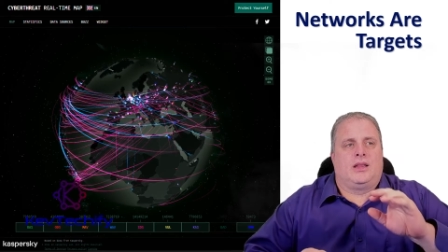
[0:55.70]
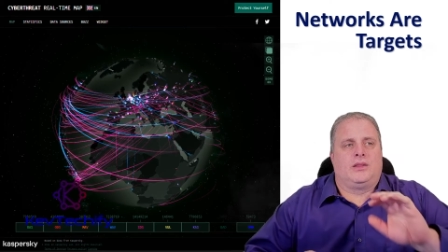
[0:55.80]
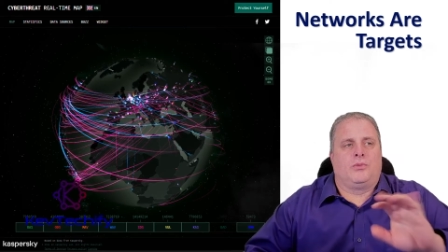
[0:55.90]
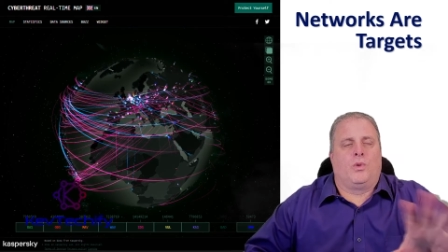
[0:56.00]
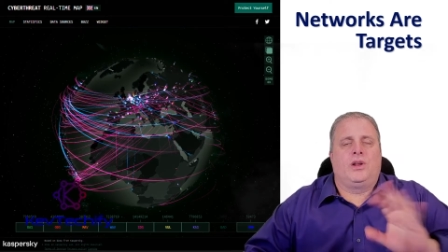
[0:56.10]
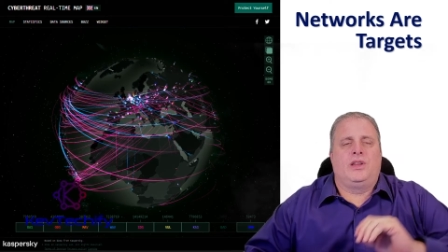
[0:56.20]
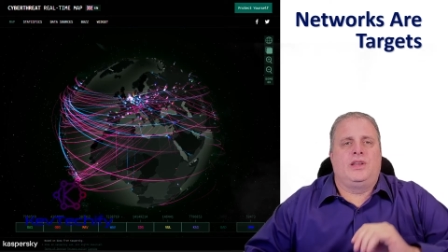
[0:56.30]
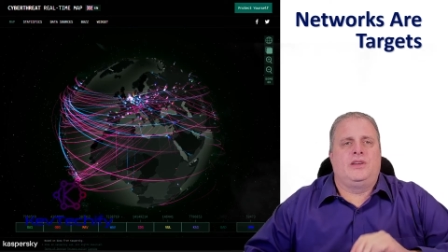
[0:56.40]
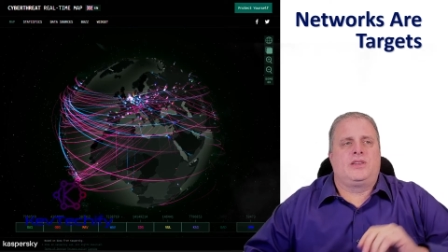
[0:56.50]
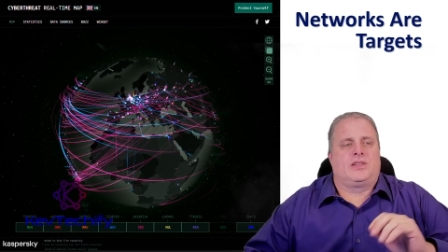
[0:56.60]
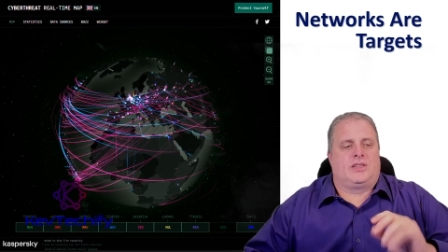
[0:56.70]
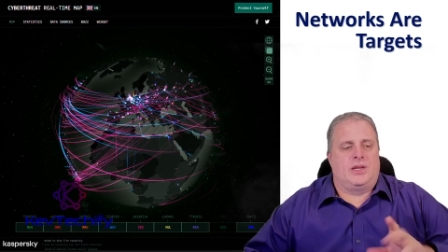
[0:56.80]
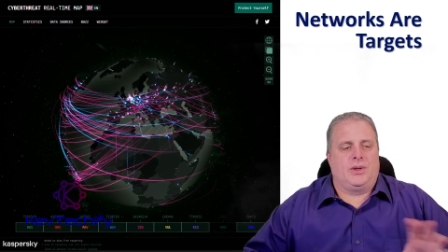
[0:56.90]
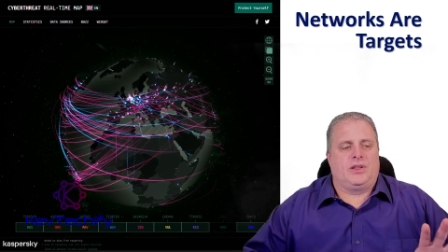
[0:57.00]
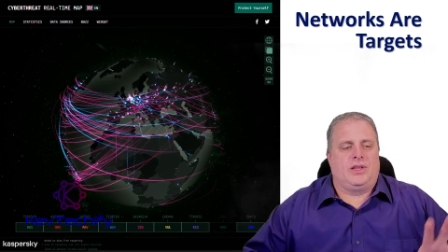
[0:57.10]
One of these
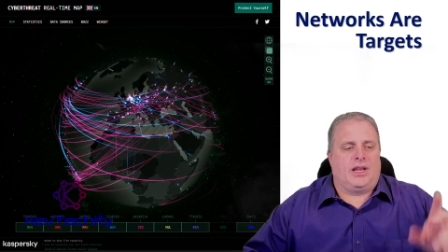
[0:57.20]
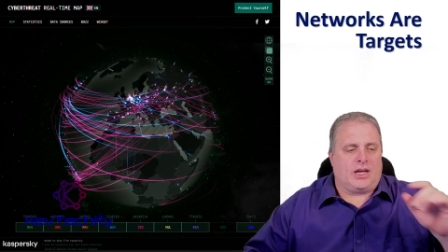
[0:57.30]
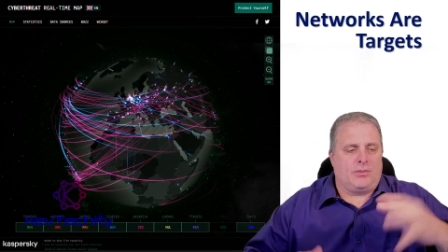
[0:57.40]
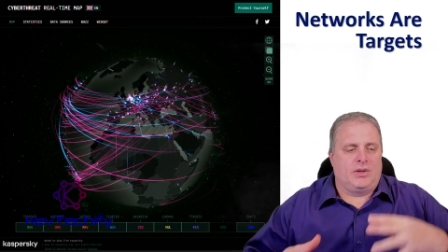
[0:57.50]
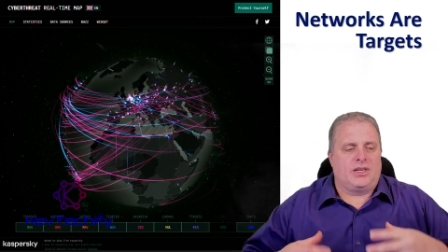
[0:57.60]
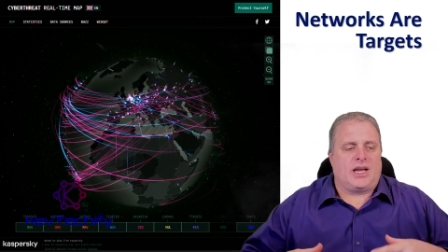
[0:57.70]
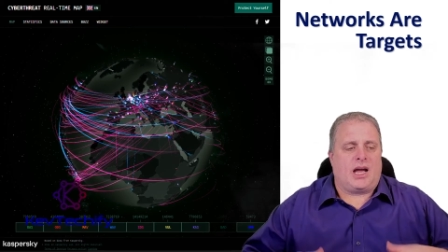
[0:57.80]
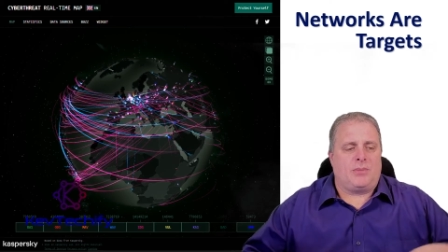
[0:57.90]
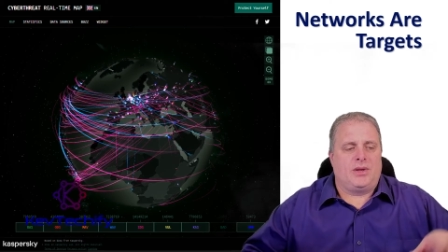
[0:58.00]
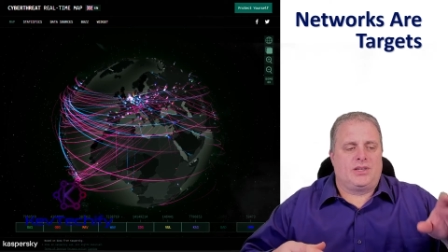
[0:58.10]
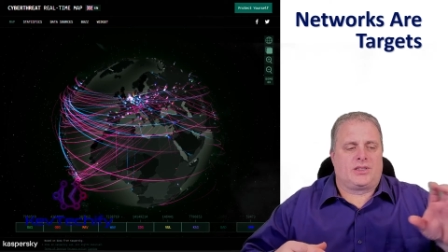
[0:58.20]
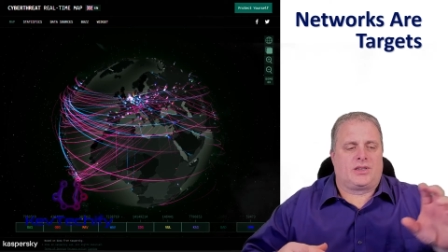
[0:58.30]
typically that come in the top is